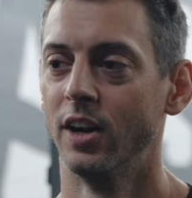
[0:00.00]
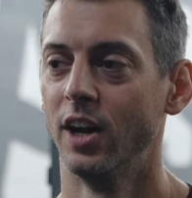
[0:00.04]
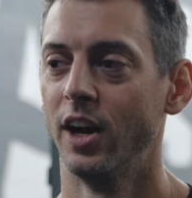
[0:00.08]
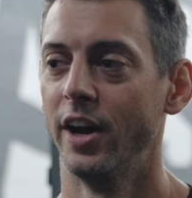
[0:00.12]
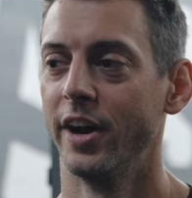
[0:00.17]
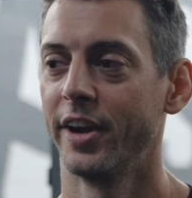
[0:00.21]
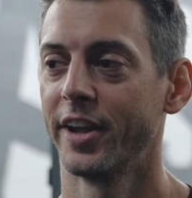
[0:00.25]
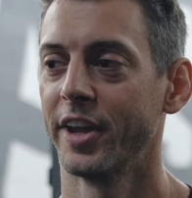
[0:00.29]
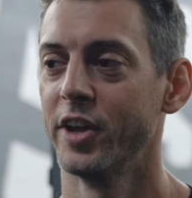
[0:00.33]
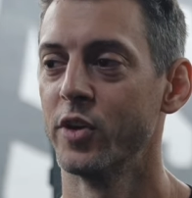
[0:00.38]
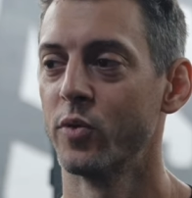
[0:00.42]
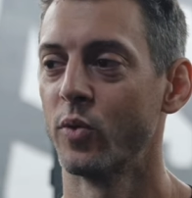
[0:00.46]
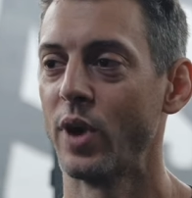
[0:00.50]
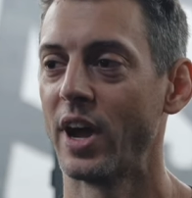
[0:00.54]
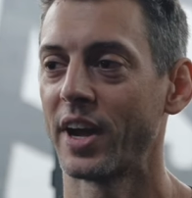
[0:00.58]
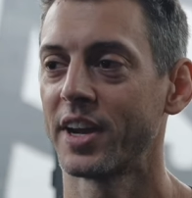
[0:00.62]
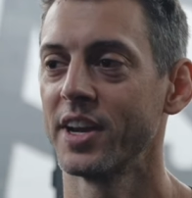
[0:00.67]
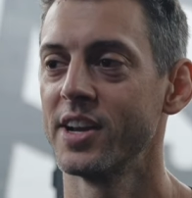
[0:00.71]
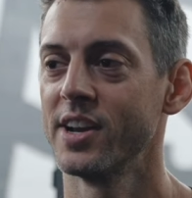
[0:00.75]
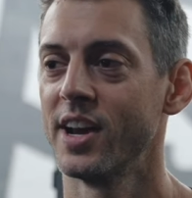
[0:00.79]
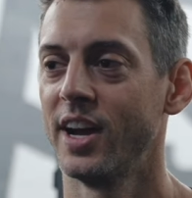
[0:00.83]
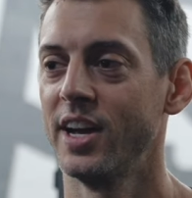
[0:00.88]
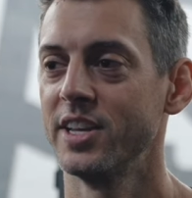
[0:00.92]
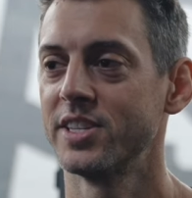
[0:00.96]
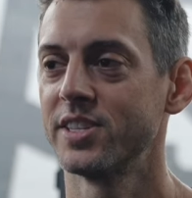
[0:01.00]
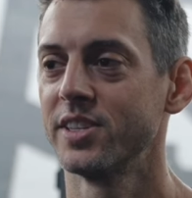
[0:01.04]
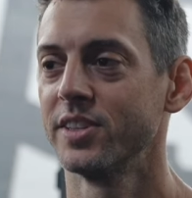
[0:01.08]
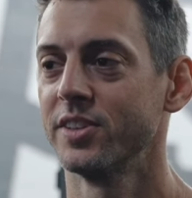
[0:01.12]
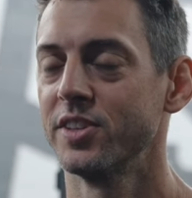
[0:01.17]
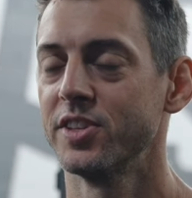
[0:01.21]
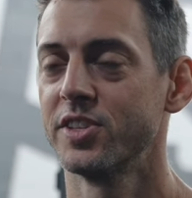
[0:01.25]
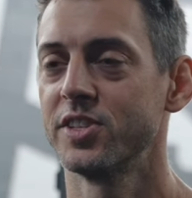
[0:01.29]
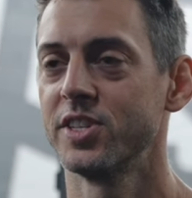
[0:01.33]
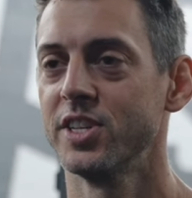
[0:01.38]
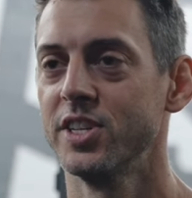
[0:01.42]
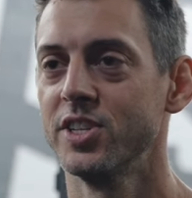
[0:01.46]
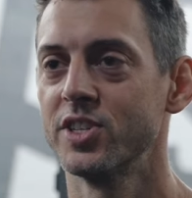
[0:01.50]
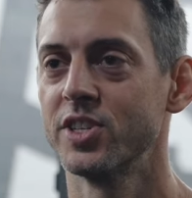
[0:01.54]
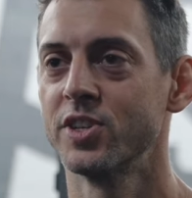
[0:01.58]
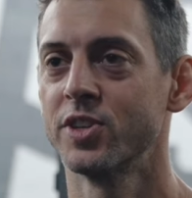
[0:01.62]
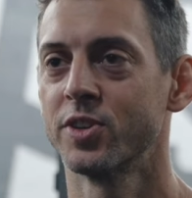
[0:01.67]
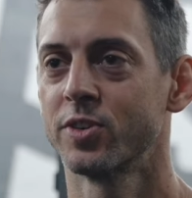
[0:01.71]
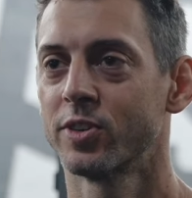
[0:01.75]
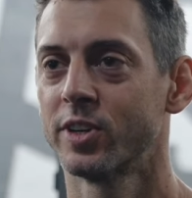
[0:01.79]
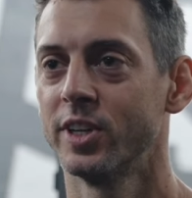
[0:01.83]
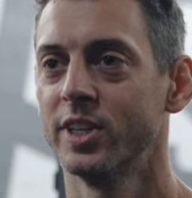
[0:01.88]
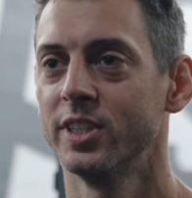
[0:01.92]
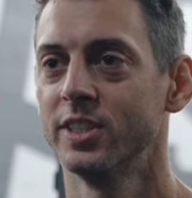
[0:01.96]
again, recognize that the season
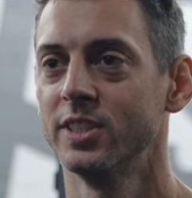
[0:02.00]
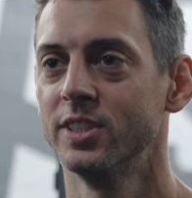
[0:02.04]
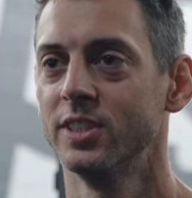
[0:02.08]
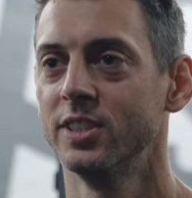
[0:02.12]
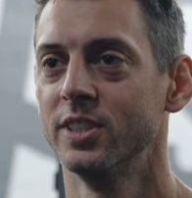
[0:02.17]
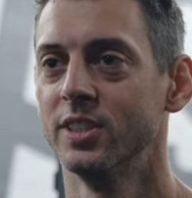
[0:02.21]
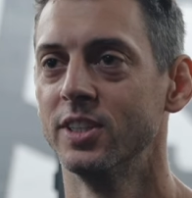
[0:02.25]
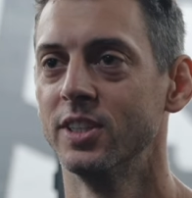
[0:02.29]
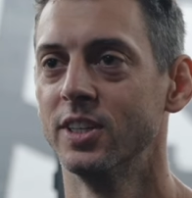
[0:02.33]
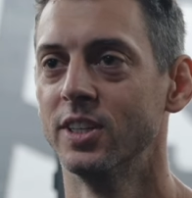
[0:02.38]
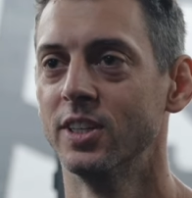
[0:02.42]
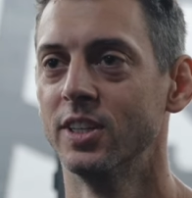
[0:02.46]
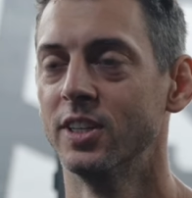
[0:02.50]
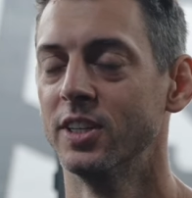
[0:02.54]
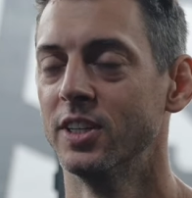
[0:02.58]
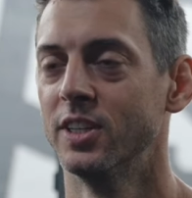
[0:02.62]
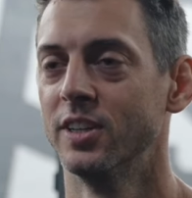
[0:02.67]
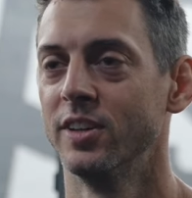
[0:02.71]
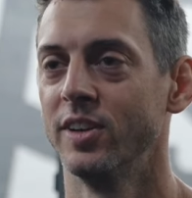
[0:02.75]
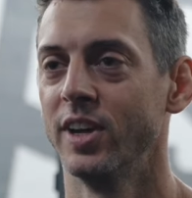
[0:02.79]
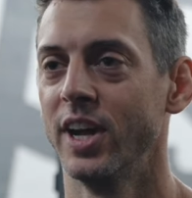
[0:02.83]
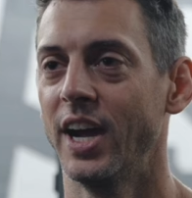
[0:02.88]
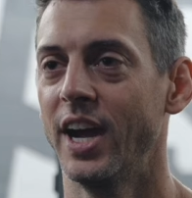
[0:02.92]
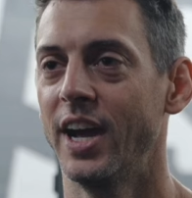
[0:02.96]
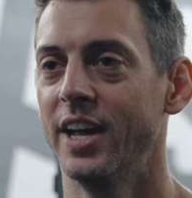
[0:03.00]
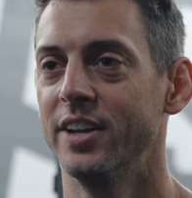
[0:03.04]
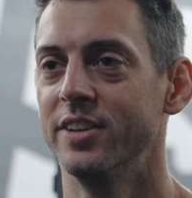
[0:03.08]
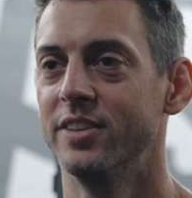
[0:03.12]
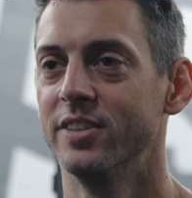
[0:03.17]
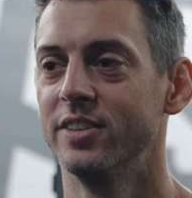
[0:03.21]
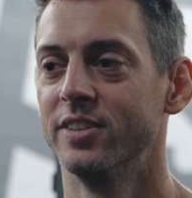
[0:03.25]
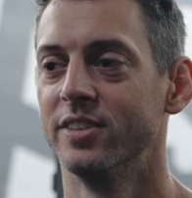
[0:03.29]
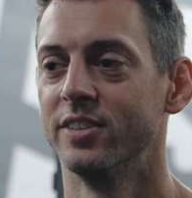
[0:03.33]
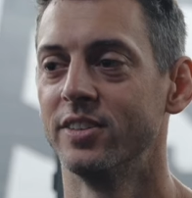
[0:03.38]
you're in and